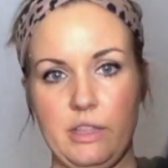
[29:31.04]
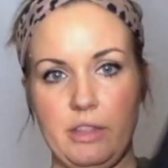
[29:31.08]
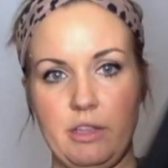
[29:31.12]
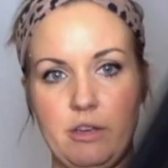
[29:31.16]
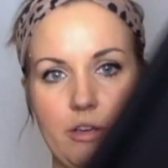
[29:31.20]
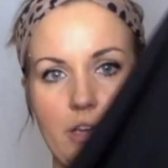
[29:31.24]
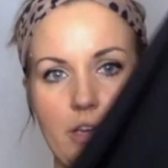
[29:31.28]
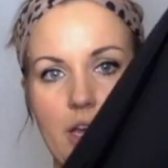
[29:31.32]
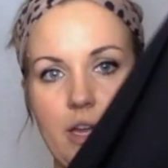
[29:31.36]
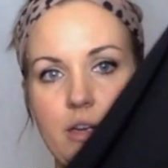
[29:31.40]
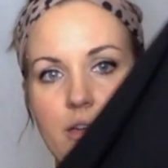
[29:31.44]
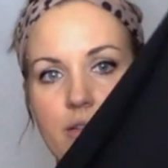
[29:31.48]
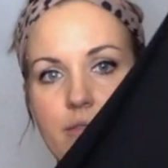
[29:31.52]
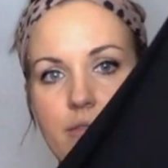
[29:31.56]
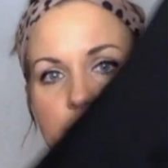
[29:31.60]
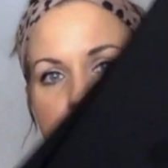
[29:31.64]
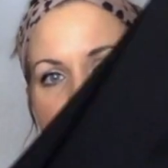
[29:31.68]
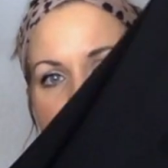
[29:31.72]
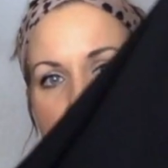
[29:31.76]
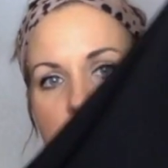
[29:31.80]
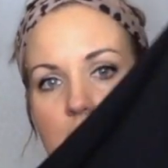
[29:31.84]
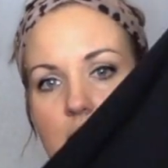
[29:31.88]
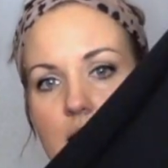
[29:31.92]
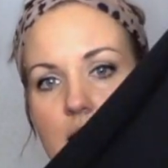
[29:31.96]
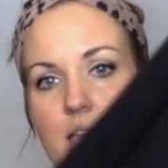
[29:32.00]
They're kind of
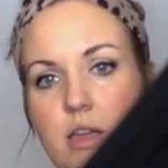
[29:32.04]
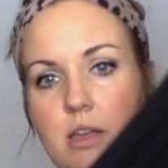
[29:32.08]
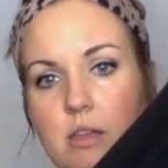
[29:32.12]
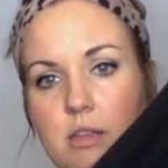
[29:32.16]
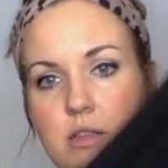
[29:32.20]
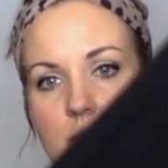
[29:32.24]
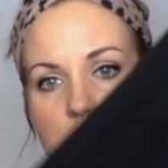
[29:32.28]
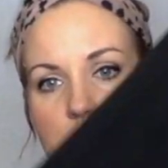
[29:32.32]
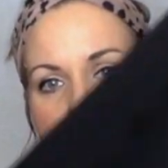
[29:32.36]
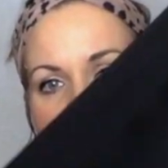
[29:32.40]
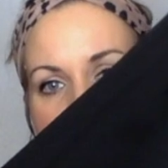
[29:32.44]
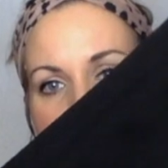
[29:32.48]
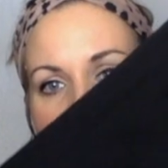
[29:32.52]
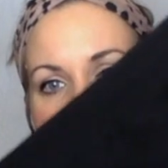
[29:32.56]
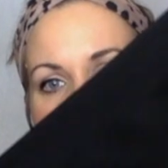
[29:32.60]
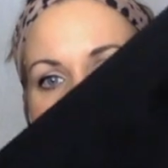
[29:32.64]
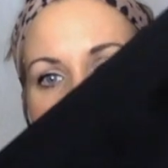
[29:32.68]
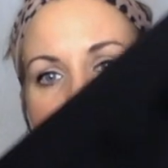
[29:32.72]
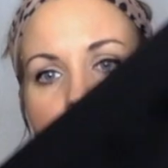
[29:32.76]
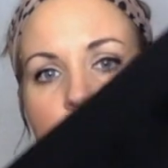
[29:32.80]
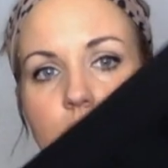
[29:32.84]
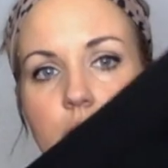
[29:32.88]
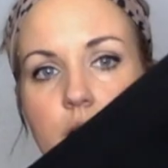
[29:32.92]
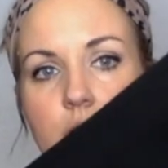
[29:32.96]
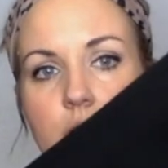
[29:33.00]
a
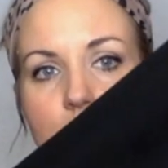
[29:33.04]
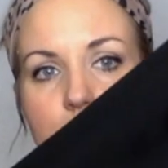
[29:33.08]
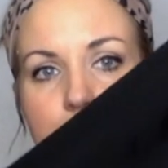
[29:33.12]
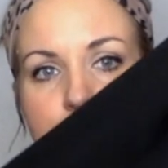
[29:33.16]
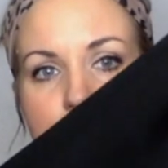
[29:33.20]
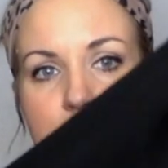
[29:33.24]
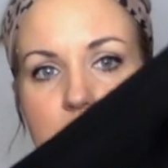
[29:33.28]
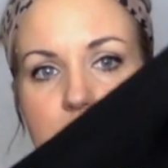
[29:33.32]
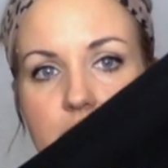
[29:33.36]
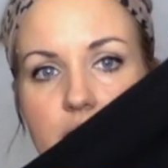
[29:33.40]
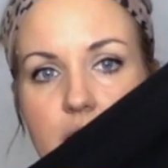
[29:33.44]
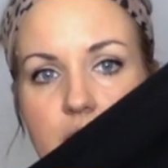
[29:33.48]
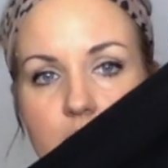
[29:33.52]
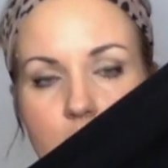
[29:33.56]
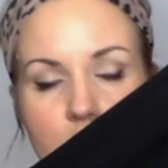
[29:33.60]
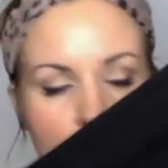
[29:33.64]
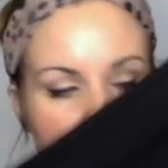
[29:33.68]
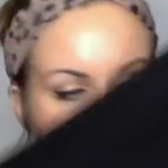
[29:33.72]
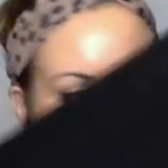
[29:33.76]
cuffed ankle